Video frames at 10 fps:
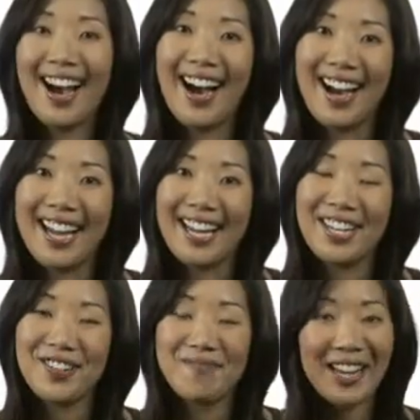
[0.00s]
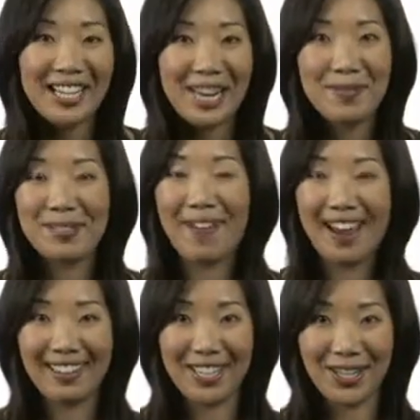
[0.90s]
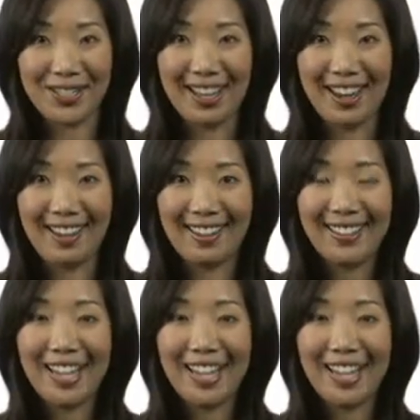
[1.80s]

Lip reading: Hi, my name is Miley Oye.